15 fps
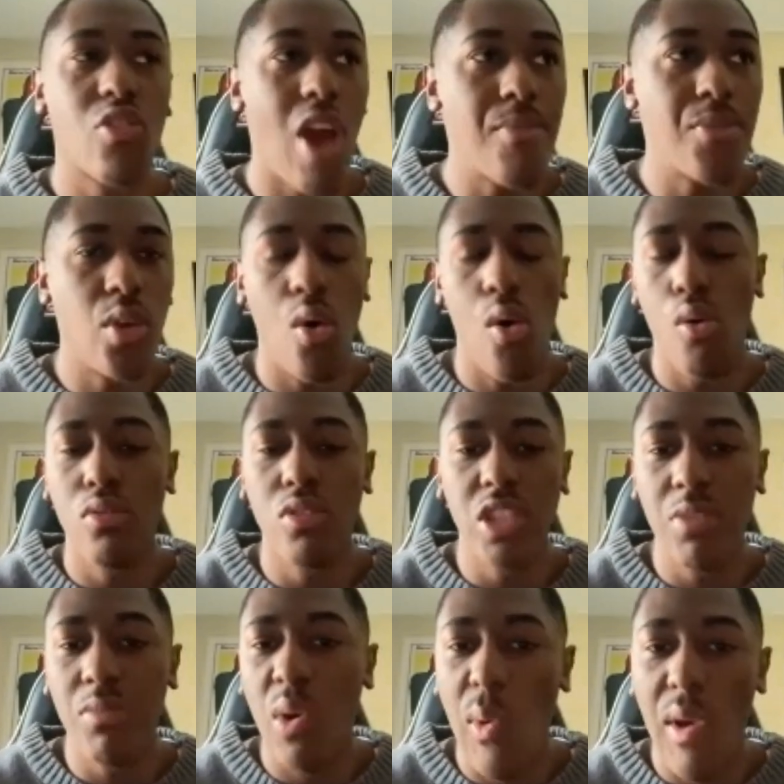the whole team
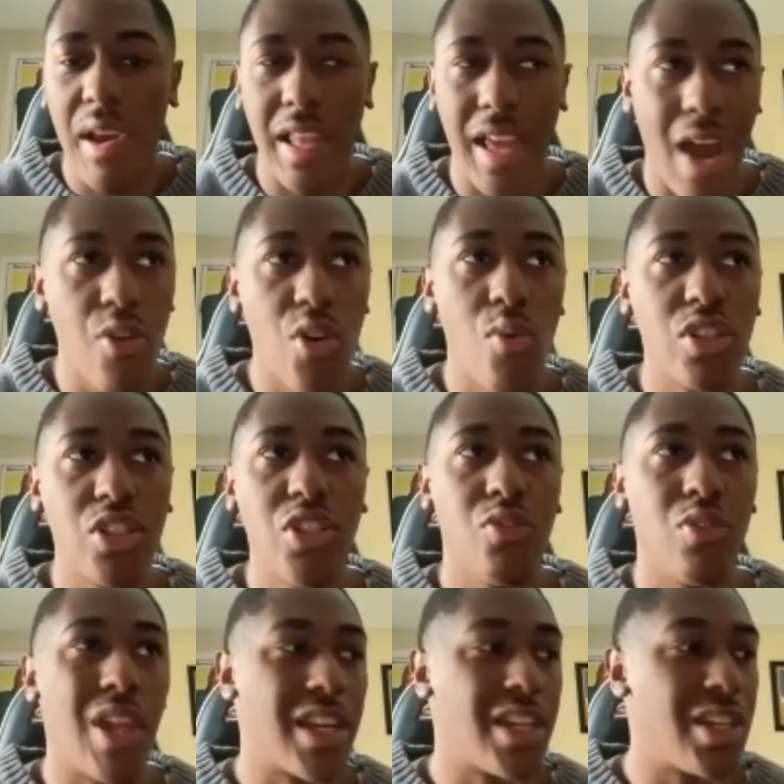away. Like I don't know what you do.
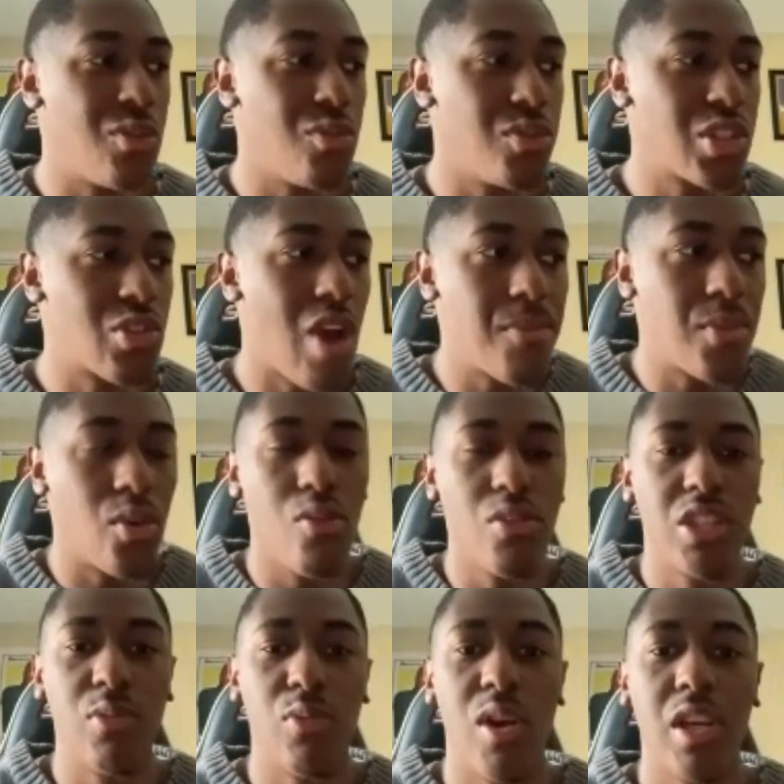Like do you scrap the whole team
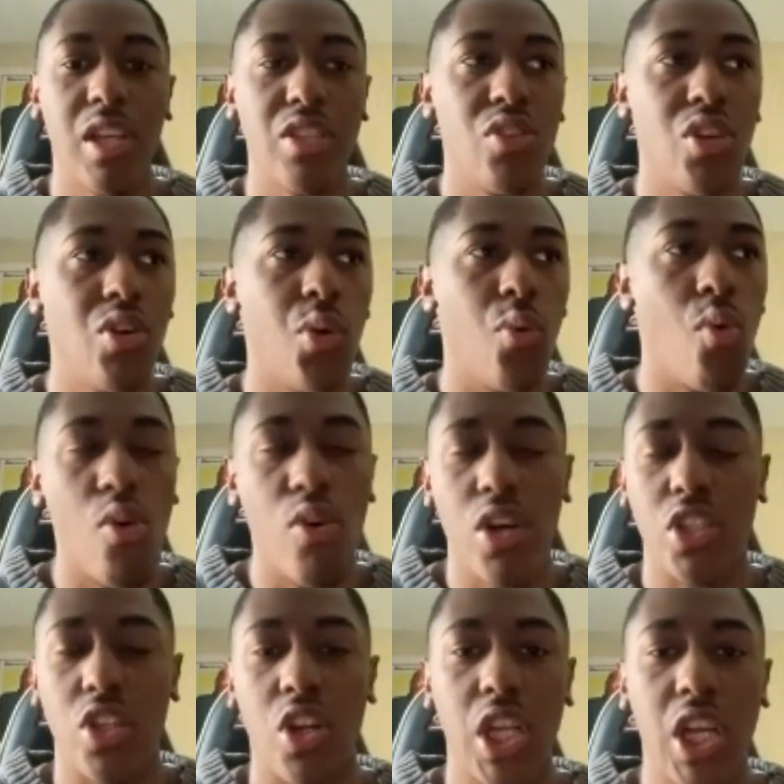away because the Warriors are
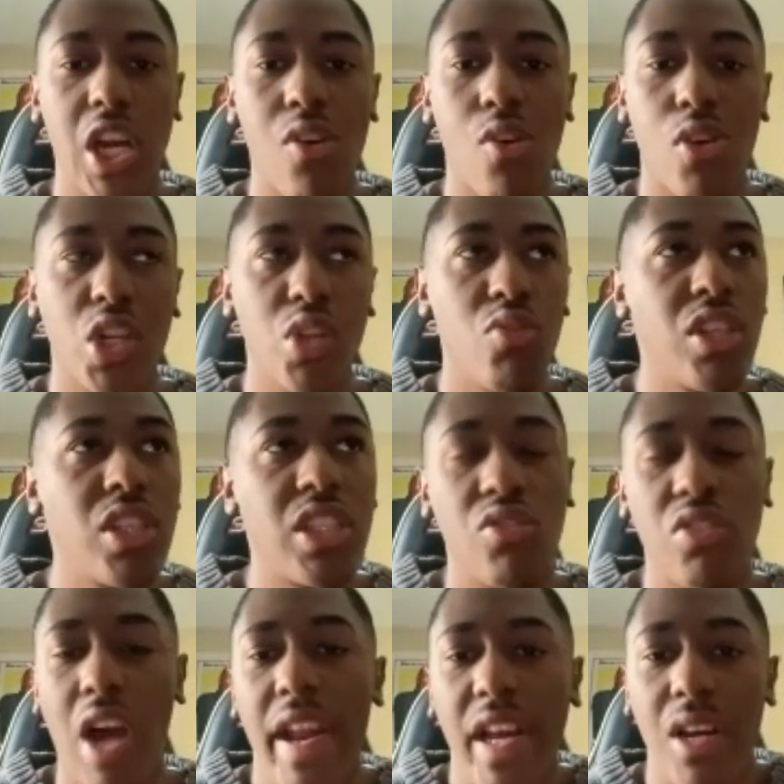there, or do you still kind
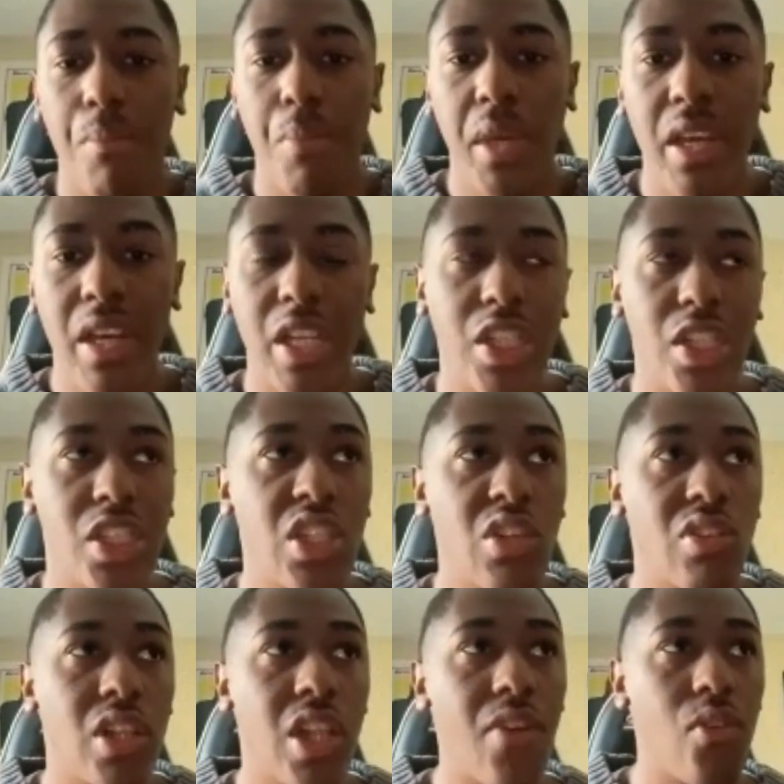of compete because there's still a
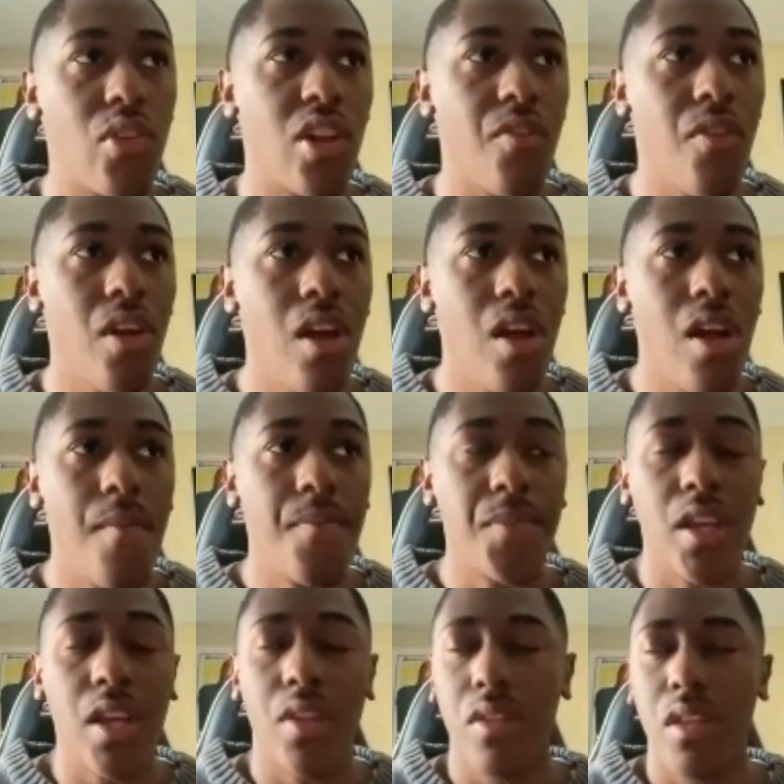level of
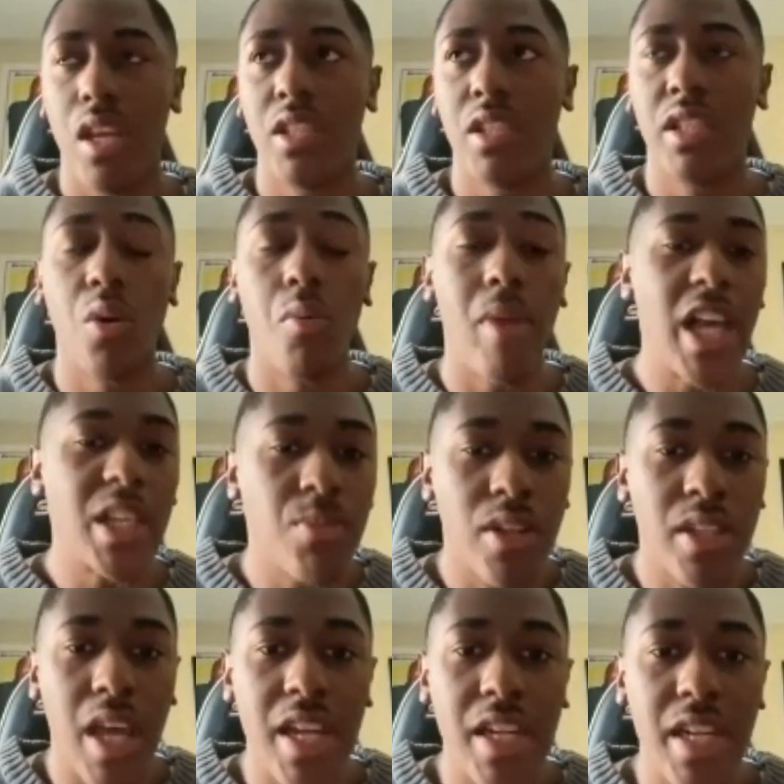it's still basketball at the end
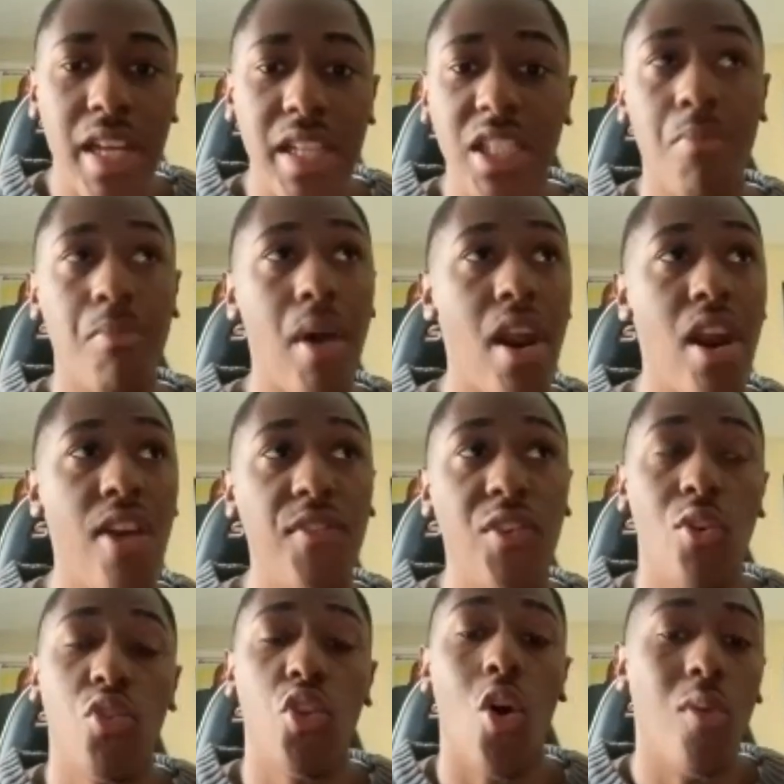of the day. It's competitive. You don't
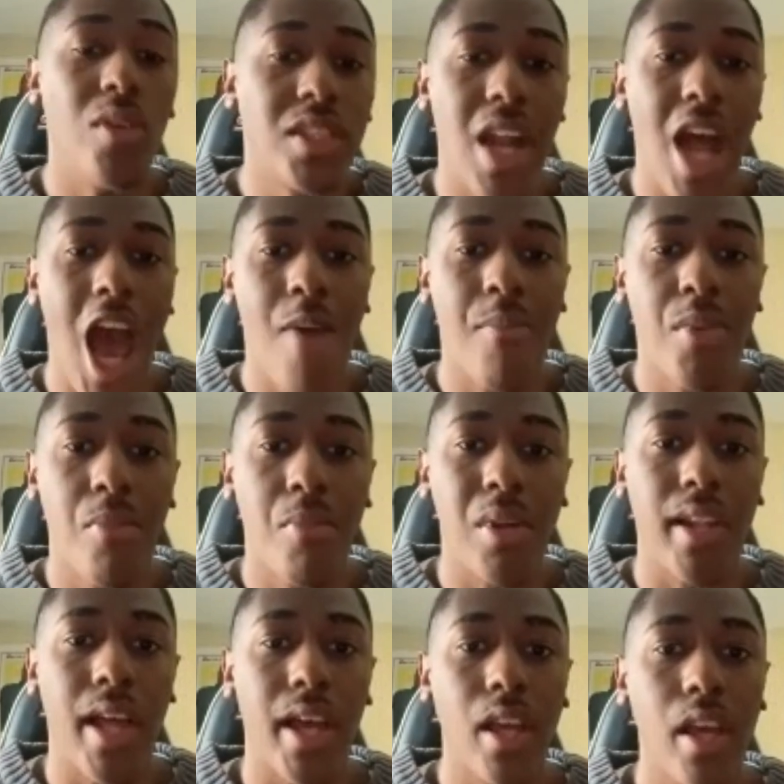know what's gonna happen, but
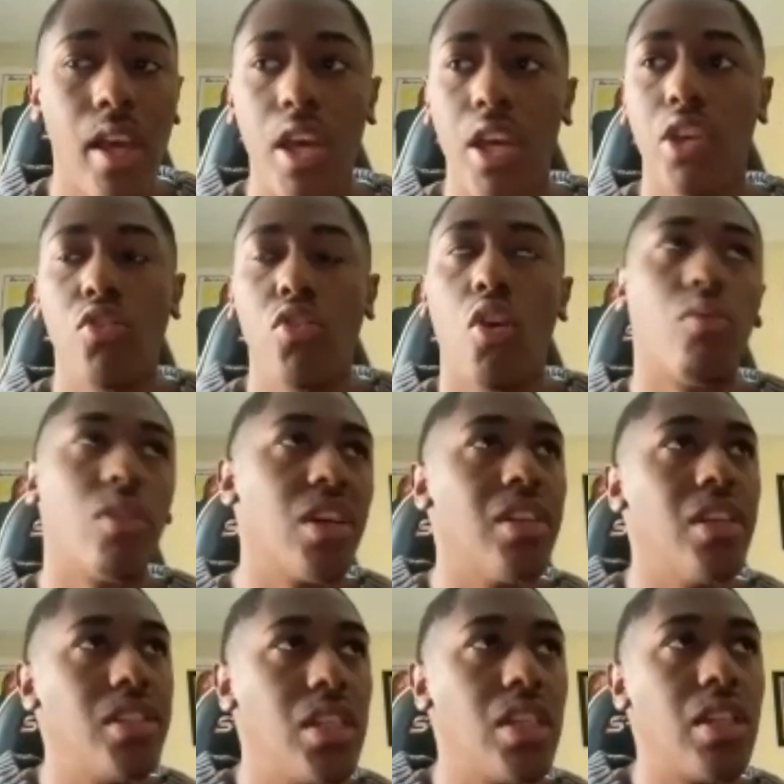like
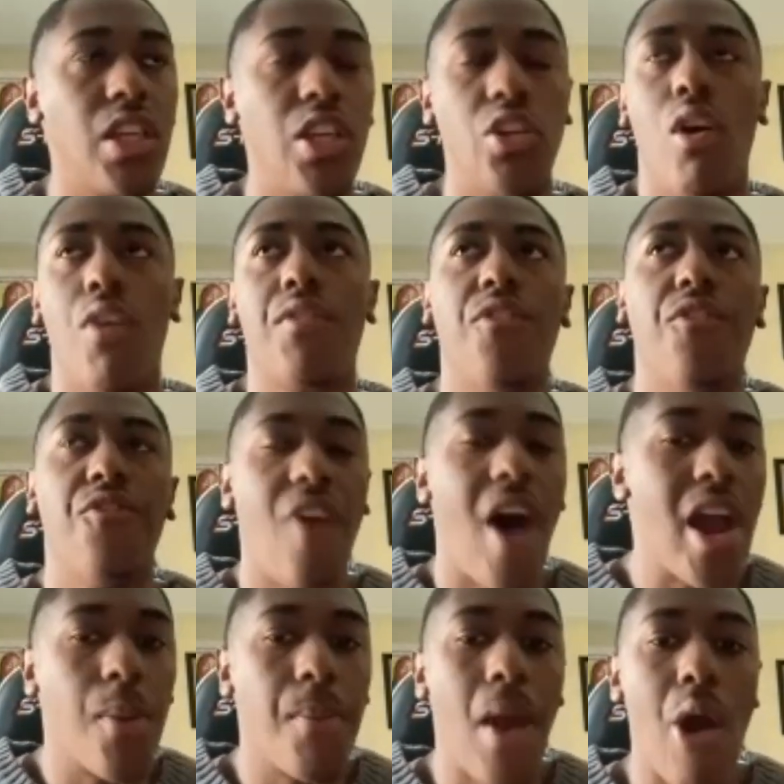realistically, you don't have enough
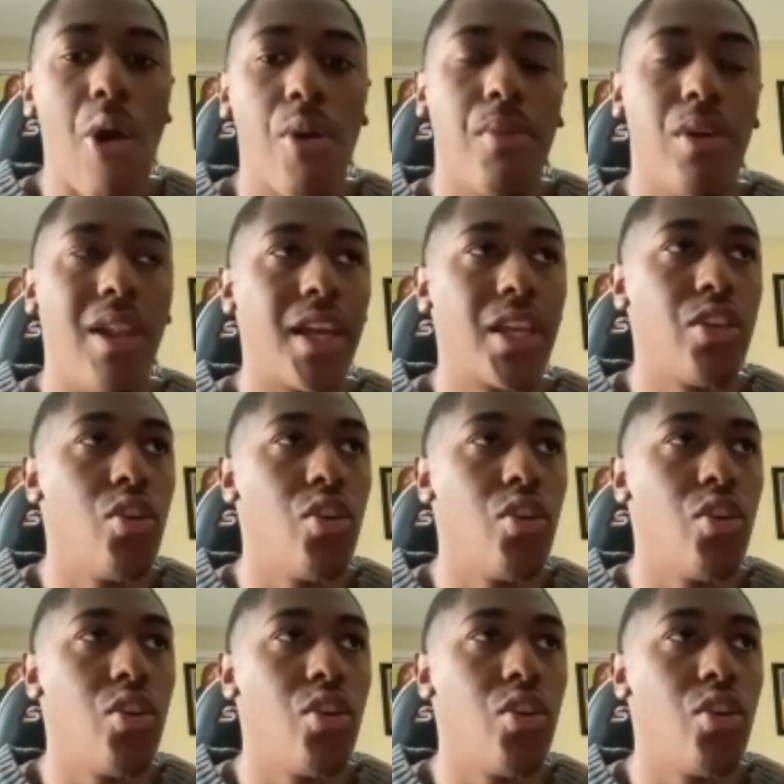firepower. But like you don't